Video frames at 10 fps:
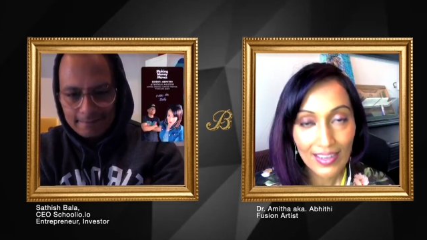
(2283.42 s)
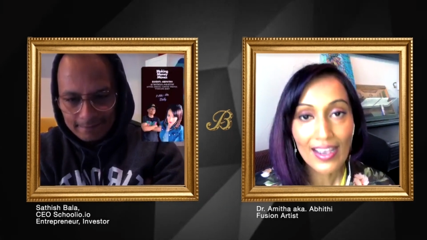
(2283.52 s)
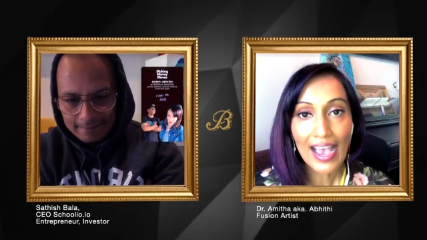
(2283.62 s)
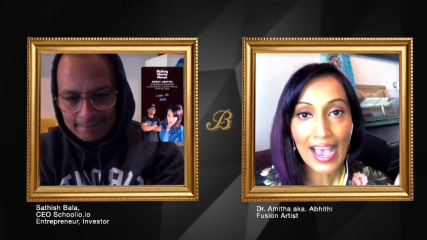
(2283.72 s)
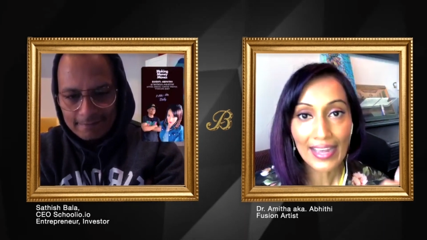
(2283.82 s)

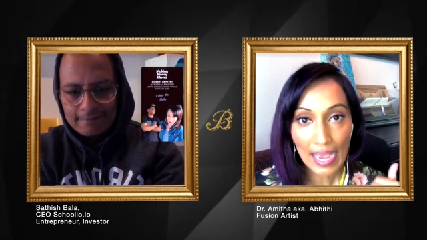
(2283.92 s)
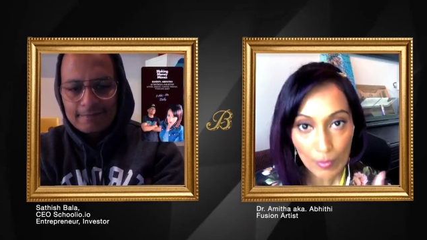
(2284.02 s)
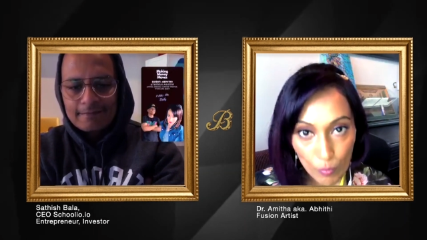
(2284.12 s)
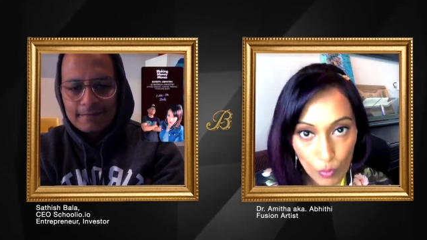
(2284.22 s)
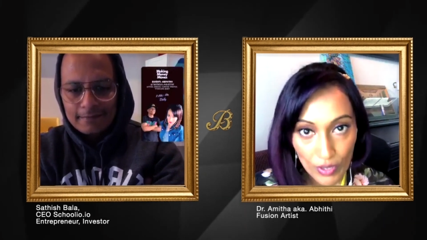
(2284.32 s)
Speaker 1: and i'm
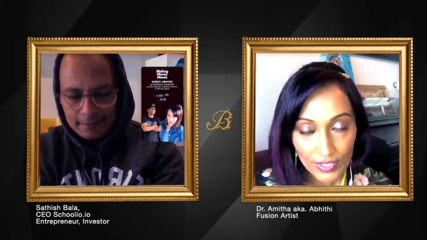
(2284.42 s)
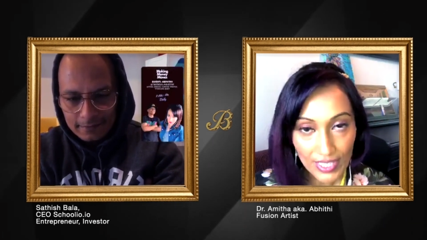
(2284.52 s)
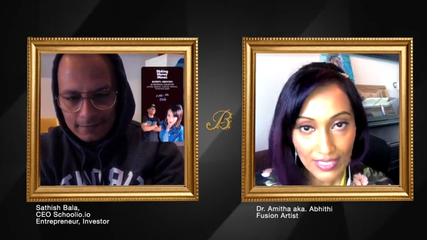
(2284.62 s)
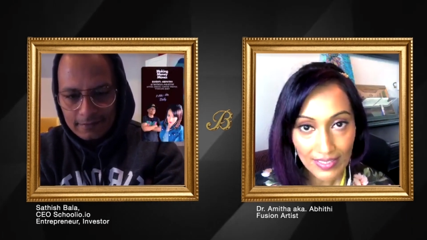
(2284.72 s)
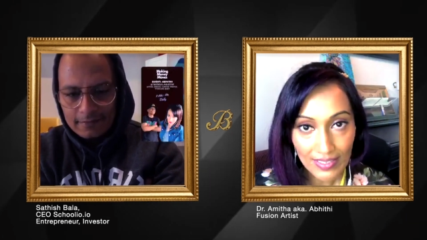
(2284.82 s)
worth
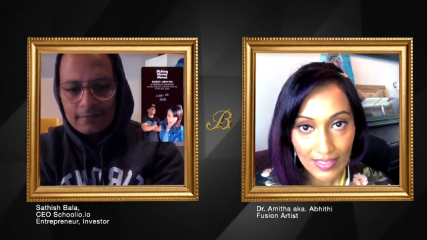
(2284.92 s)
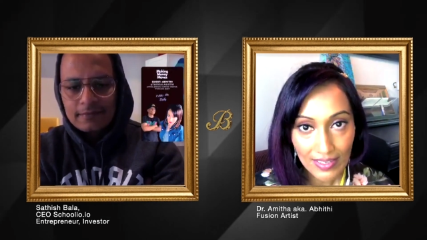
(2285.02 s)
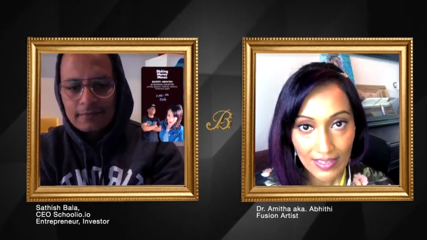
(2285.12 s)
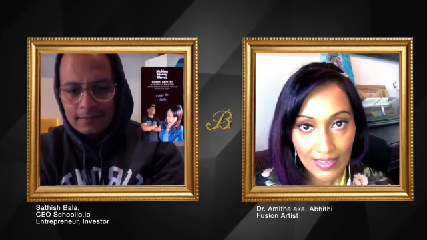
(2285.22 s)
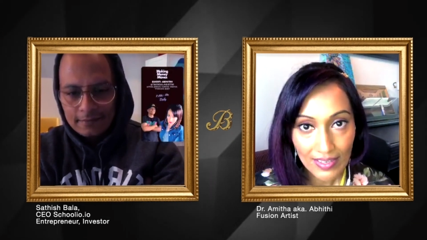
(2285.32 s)
it
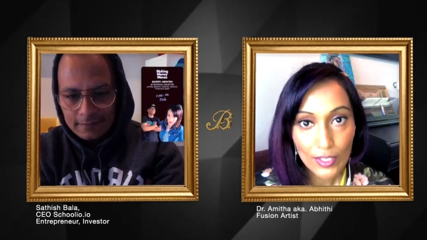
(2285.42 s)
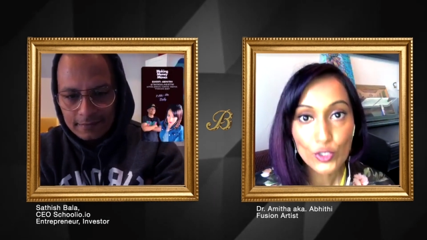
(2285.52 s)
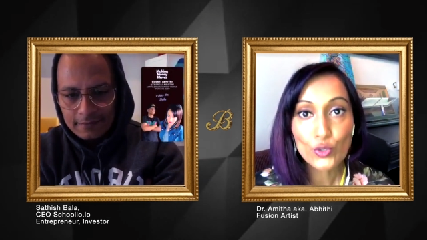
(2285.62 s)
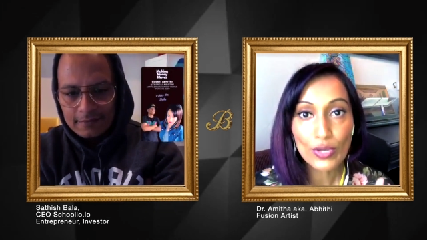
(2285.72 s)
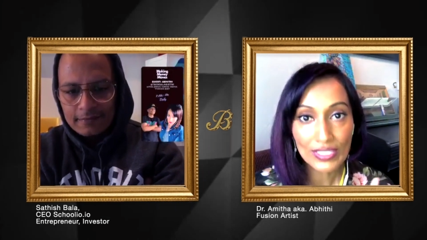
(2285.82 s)
you
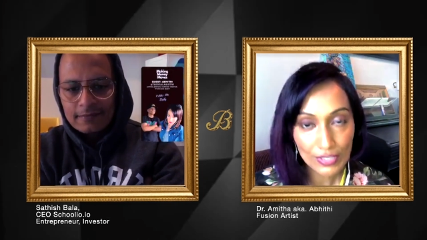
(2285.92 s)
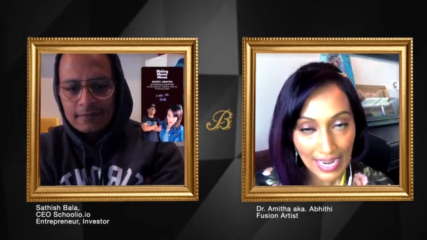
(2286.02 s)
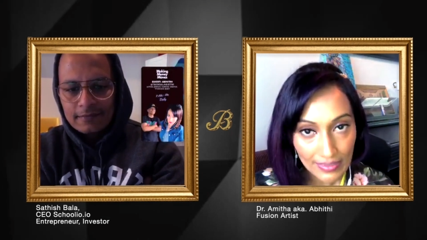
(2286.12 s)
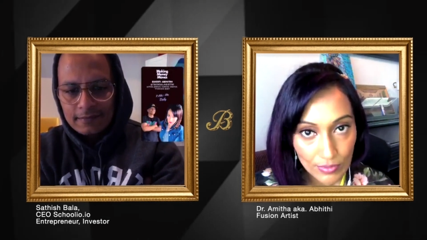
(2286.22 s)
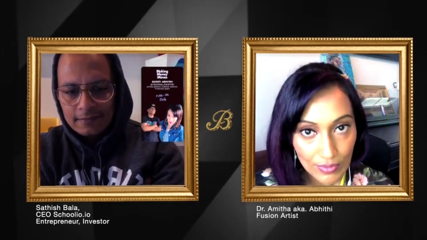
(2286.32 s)
attract the
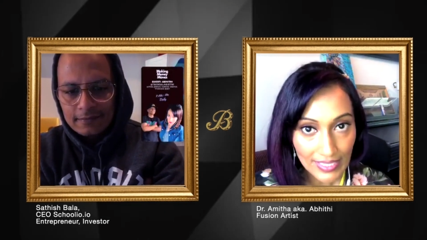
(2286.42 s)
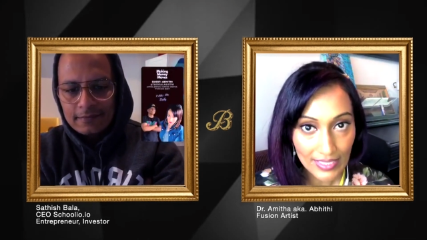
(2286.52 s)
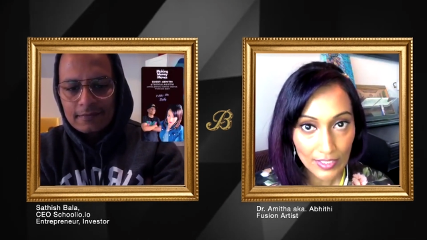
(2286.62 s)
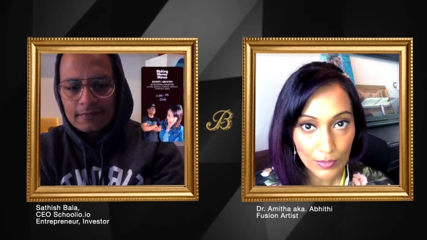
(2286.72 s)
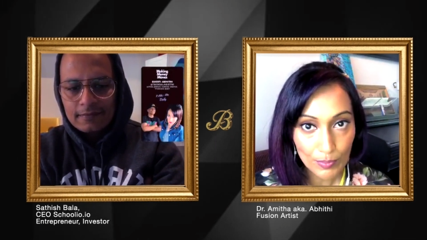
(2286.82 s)
right kind
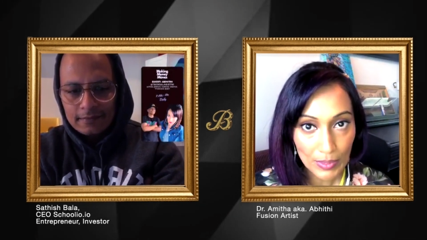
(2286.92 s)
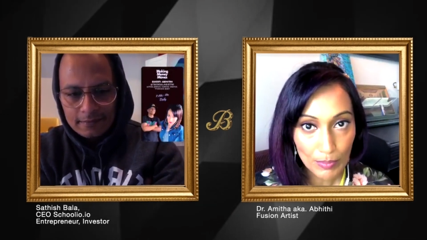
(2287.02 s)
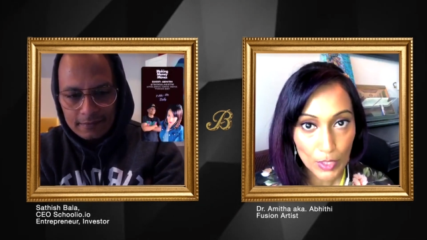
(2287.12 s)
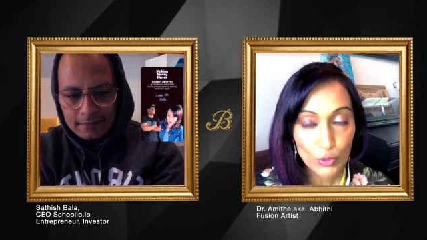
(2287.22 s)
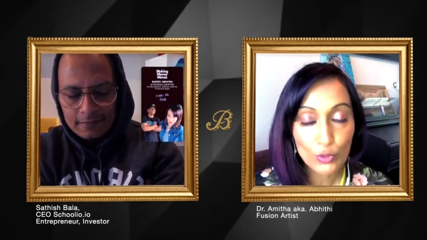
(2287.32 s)
of
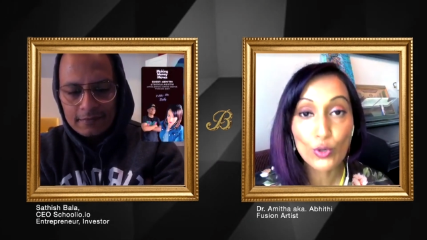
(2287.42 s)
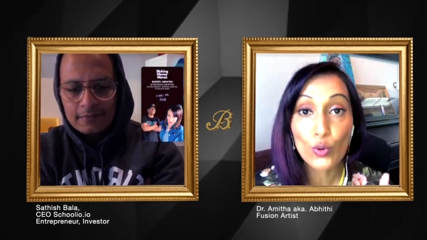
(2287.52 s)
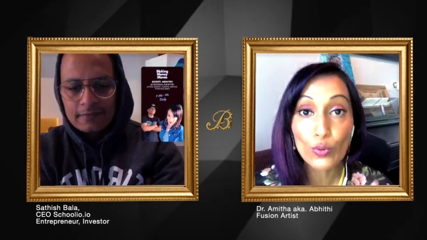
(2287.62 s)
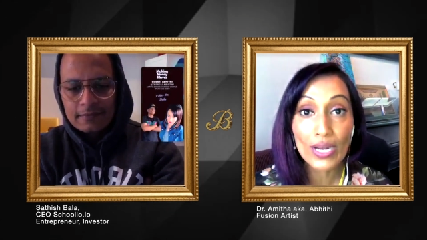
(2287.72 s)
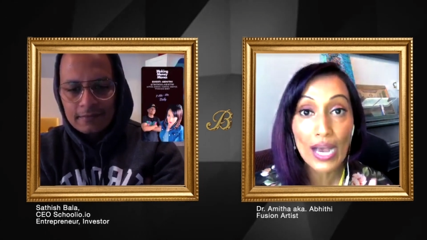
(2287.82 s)
people who will
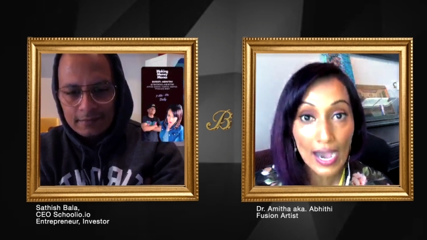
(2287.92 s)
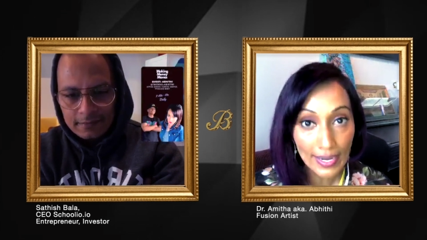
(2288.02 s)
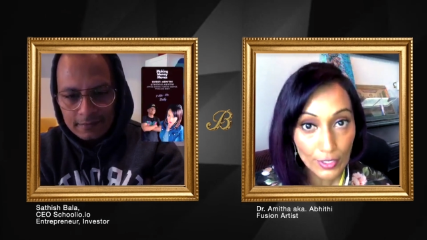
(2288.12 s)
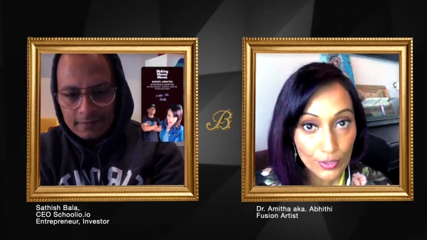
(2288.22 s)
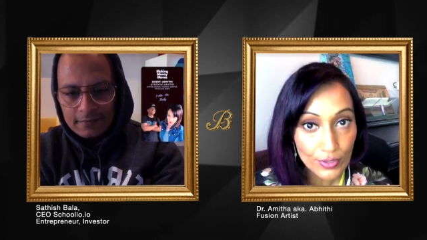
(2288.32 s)
hire
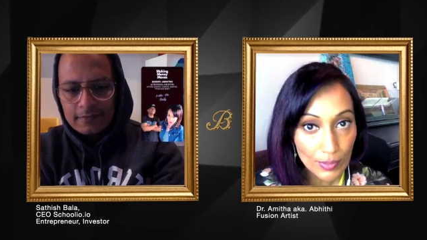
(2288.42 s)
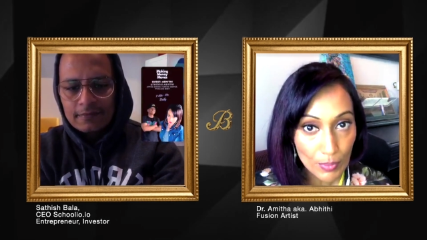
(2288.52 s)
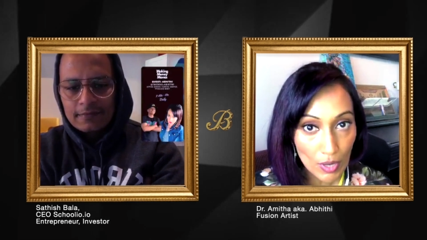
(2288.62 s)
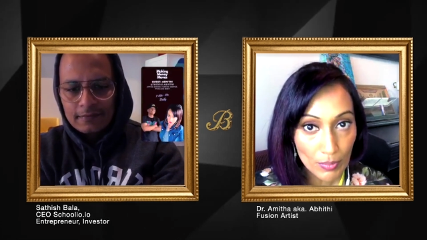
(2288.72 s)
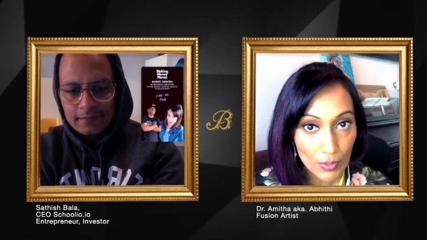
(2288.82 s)
you in the
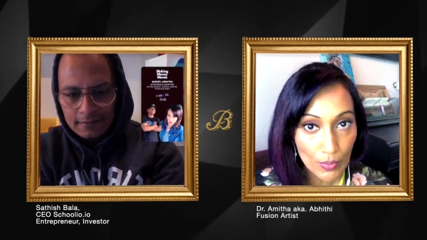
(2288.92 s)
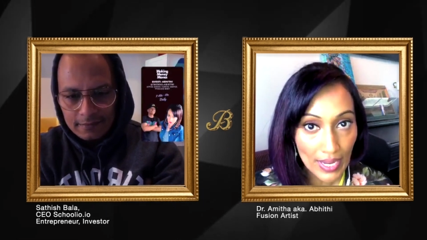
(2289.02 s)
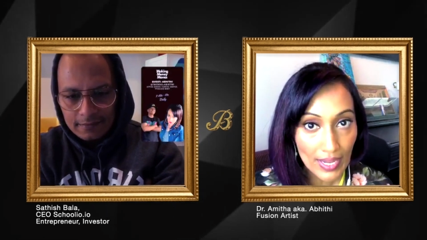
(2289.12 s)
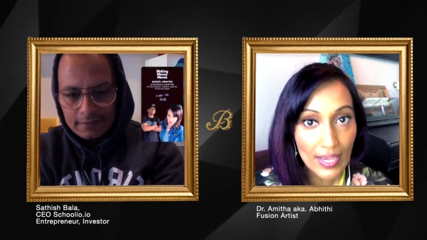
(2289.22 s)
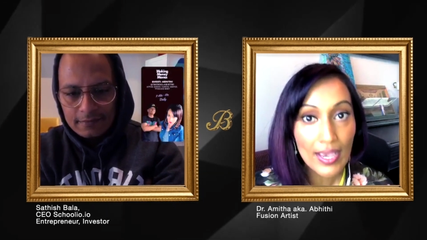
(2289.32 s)
proper way
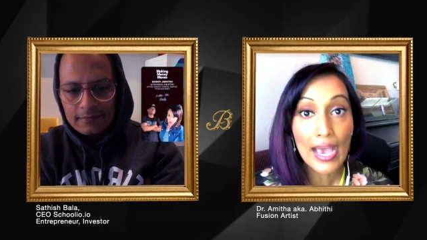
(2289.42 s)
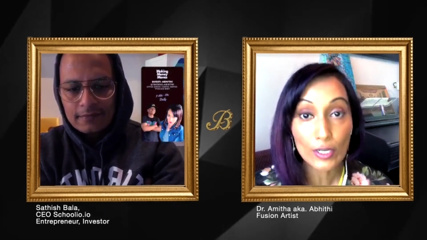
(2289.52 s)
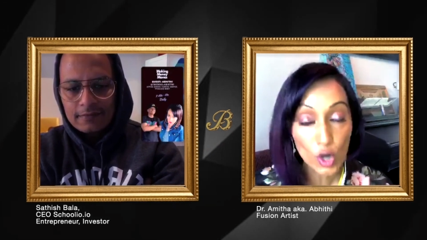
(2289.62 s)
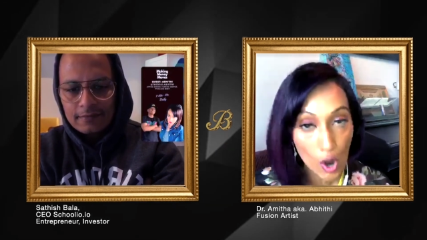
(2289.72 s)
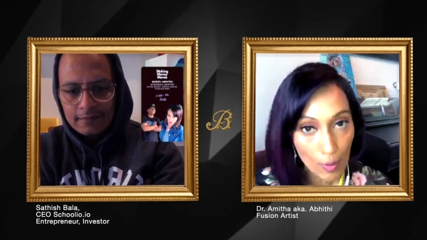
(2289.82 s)
and
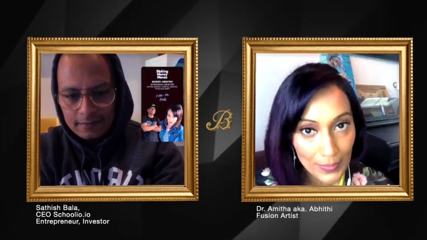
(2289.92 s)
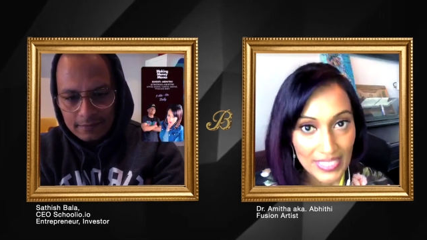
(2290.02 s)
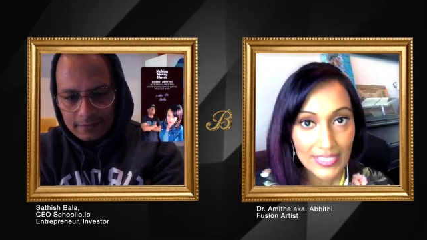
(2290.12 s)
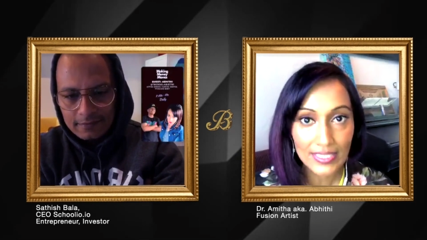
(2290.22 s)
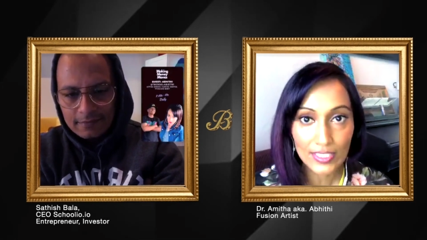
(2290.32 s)

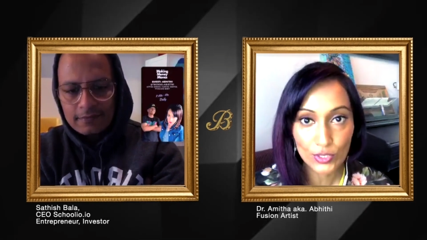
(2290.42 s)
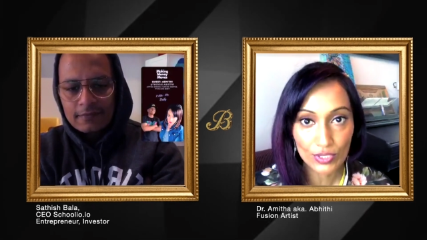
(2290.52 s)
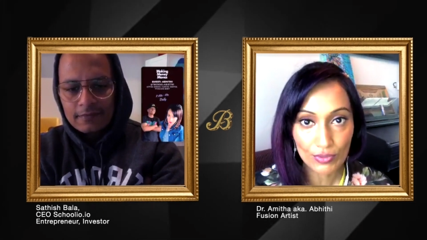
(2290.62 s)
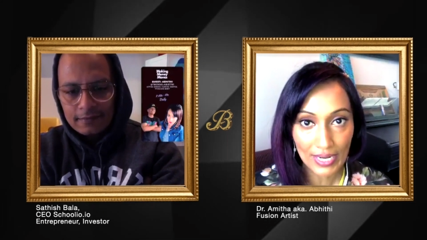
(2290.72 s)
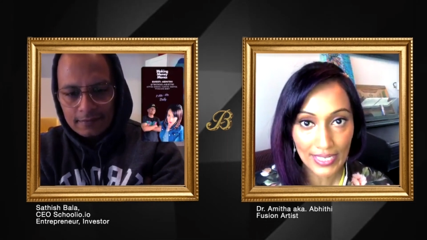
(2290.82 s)
compensate you the
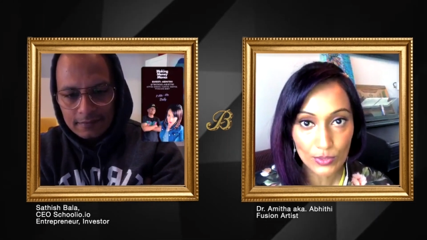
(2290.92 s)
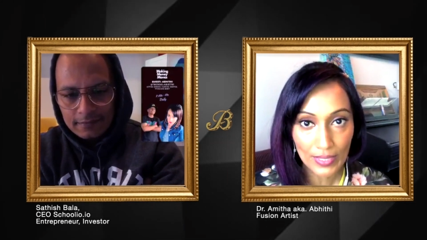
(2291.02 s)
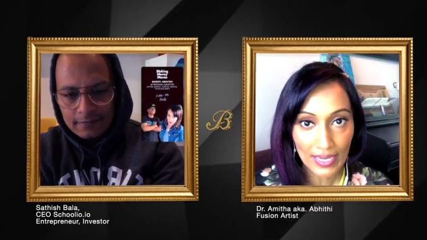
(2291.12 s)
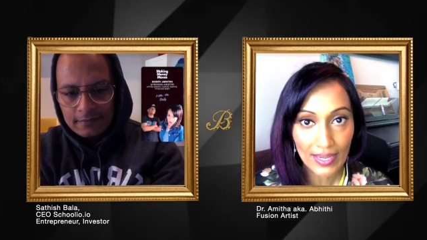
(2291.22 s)
right way